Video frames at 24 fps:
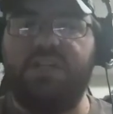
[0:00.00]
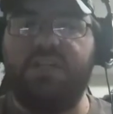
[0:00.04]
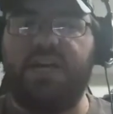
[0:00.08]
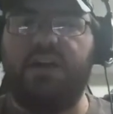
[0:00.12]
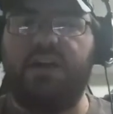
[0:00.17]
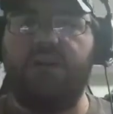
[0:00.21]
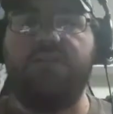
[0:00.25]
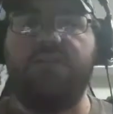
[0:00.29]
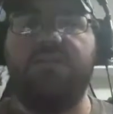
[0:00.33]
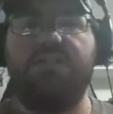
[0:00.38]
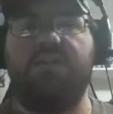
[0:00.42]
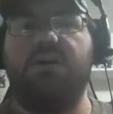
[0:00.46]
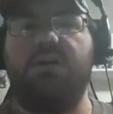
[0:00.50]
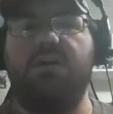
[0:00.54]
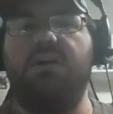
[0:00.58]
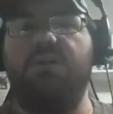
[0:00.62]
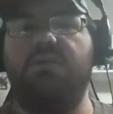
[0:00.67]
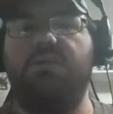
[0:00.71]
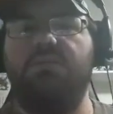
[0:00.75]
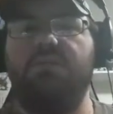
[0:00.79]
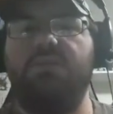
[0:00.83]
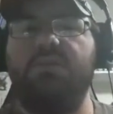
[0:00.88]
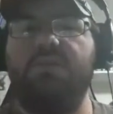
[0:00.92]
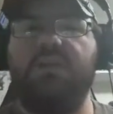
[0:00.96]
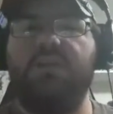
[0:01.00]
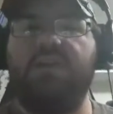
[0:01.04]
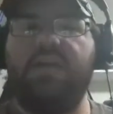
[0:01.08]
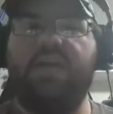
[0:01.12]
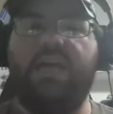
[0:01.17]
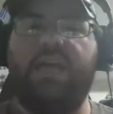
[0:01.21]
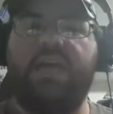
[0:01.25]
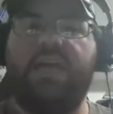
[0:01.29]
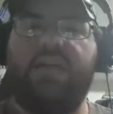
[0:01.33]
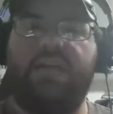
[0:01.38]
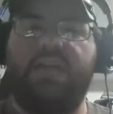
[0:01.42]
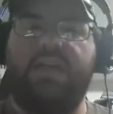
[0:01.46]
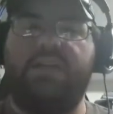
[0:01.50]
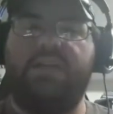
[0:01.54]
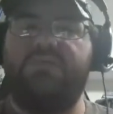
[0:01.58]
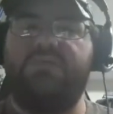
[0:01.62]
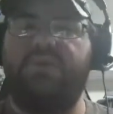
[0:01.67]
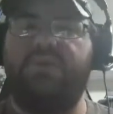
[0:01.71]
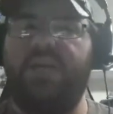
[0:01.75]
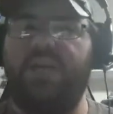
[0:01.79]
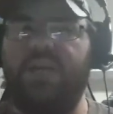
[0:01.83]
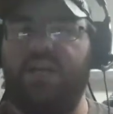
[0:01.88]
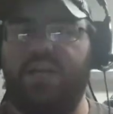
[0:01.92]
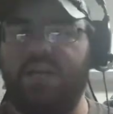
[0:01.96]
out, so it is
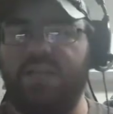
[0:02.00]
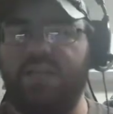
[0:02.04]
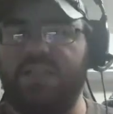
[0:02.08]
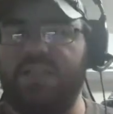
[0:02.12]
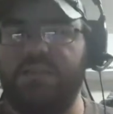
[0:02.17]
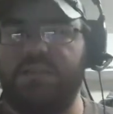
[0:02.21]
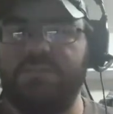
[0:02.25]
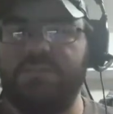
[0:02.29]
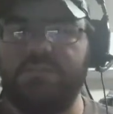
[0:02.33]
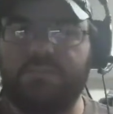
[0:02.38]
what it is.